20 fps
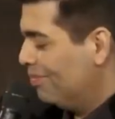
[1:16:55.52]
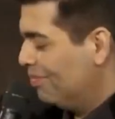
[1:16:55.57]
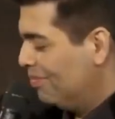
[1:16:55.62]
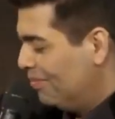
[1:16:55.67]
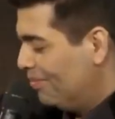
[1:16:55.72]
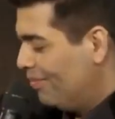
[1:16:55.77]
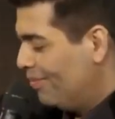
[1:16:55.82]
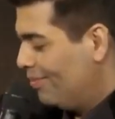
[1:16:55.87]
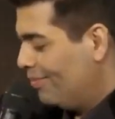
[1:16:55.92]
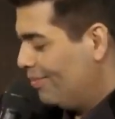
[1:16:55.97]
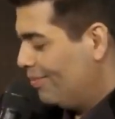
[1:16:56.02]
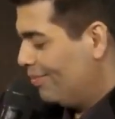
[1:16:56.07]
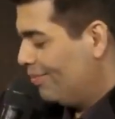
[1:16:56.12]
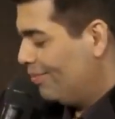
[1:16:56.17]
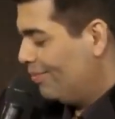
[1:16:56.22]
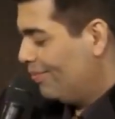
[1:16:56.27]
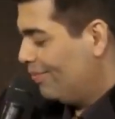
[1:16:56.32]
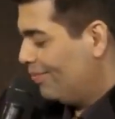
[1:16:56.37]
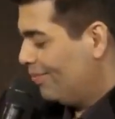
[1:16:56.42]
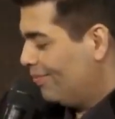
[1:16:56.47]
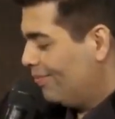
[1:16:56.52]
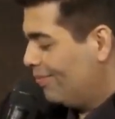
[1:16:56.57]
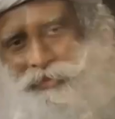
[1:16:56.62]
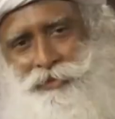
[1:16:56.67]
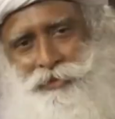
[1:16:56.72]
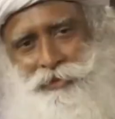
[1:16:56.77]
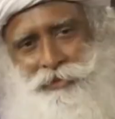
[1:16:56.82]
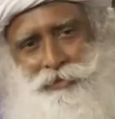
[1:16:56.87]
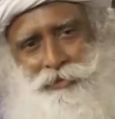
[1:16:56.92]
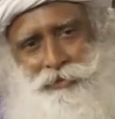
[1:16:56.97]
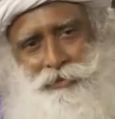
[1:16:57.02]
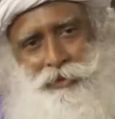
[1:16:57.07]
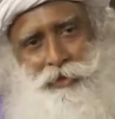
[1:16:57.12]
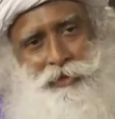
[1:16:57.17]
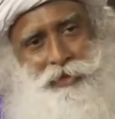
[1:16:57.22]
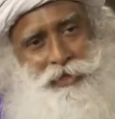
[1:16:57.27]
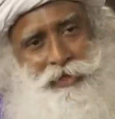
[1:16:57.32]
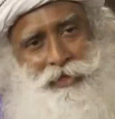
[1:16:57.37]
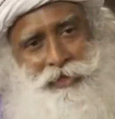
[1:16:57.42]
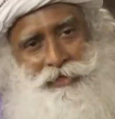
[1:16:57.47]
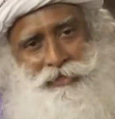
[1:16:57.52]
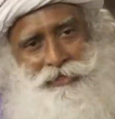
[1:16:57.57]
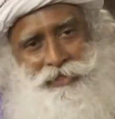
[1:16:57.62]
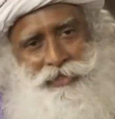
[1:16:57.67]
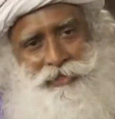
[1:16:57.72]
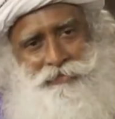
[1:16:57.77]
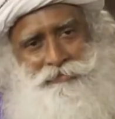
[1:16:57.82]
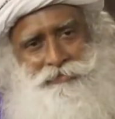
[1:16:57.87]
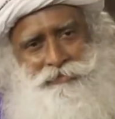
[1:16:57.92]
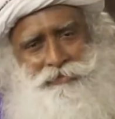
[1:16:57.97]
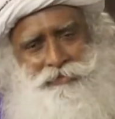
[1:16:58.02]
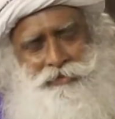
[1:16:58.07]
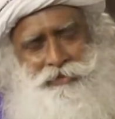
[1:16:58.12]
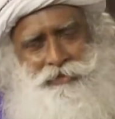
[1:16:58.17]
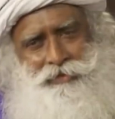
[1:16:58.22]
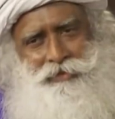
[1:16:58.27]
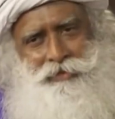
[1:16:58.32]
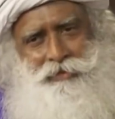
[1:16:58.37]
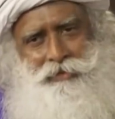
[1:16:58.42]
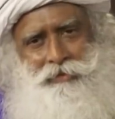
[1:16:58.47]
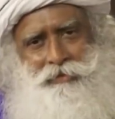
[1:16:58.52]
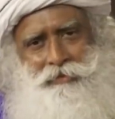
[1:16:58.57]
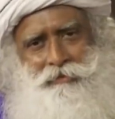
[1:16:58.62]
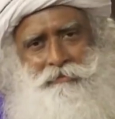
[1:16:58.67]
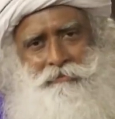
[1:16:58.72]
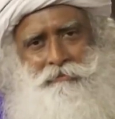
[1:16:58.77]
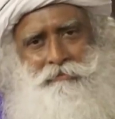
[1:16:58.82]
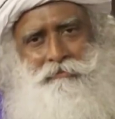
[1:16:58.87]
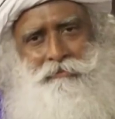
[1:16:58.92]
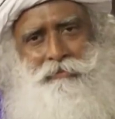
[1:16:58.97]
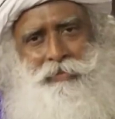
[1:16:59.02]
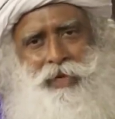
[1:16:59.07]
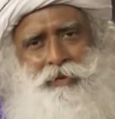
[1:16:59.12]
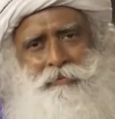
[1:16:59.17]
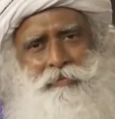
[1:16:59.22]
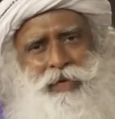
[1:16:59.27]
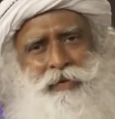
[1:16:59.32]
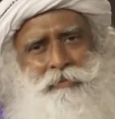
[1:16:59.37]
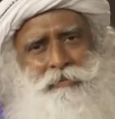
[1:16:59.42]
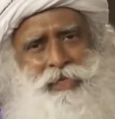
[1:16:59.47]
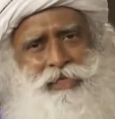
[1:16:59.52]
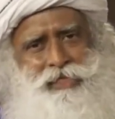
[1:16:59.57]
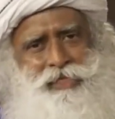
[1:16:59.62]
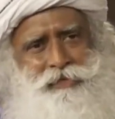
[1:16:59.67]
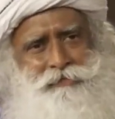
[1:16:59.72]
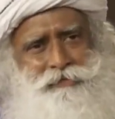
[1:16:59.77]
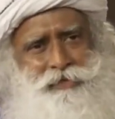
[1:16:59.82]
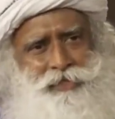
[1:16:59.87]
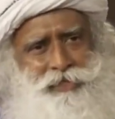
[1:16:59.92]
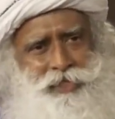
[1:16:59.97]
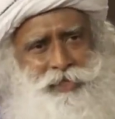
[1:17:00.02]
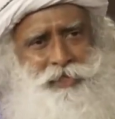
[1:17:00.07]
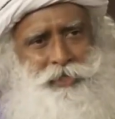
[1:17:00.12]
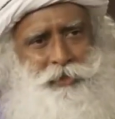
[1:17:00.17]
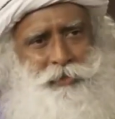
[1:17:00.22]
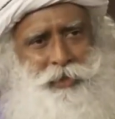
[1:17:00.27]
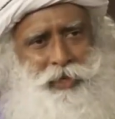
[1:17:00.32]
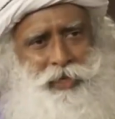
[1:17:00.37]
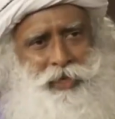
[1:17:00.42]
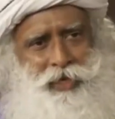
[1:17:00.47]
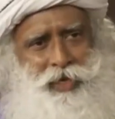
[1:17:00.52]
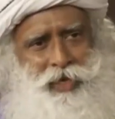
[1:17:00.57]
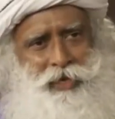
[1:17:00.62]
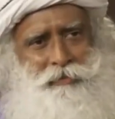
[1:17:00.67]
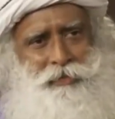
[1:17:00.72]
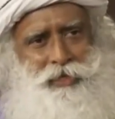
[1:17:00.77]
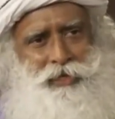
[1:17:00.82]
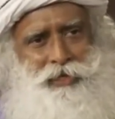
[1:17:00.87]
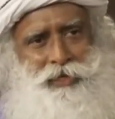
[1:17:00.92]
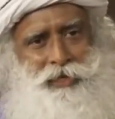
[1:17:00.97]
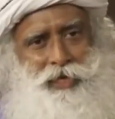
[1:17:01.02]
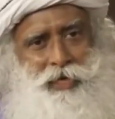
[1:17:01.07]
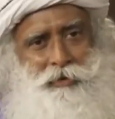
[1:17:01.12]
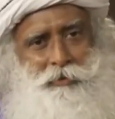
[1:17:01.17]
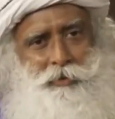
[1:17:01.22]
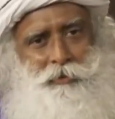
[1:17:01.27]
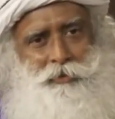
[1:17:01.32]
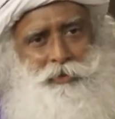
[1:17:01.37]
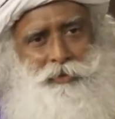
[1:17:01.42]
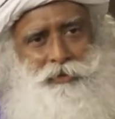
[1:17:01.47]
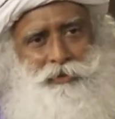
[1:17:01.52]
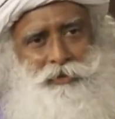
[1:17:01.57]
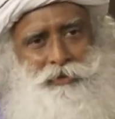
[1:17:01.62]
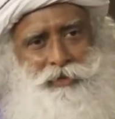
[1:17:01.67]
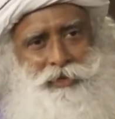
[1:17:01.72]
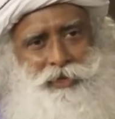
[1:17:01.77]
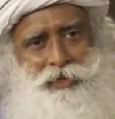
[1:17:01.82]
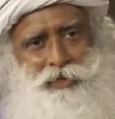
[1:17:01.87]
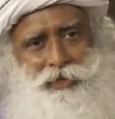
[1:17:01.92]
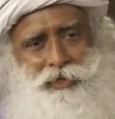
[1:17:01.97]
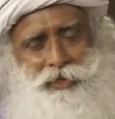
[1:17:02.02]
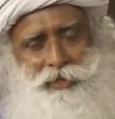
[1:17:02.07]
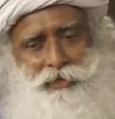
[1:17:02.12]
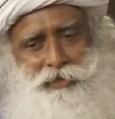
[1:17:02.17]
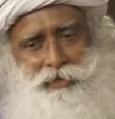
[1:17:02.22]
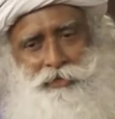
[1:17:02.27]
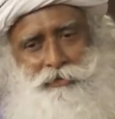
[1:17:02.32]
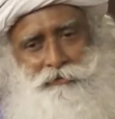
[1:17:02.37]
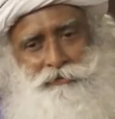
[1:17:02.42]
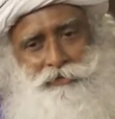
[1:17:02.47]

I never sought, nor did I receive. I made myself in such a way, I'm incapable either of